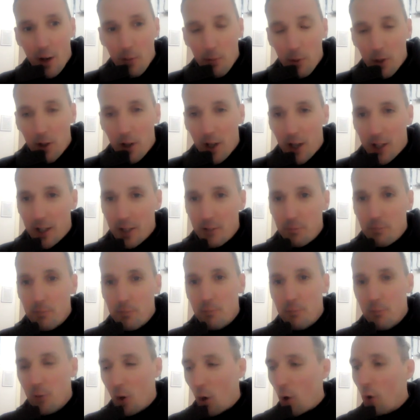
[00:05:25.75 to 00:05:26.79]
but I can
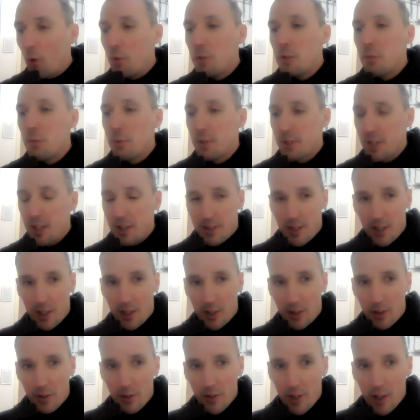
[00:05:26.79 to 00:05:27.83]
100% tell
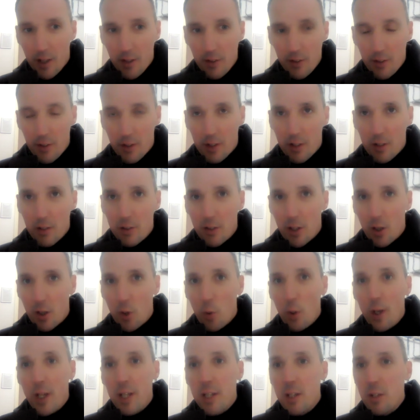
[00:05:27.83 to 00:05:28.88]
you that the
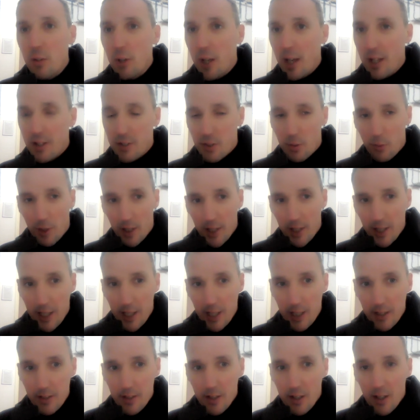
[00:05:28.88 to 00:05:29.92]
quicker you get to a
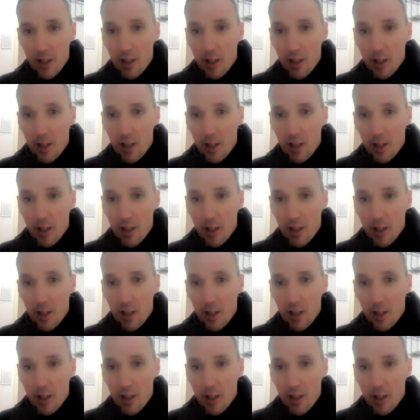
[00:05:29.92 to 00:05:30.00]
lead,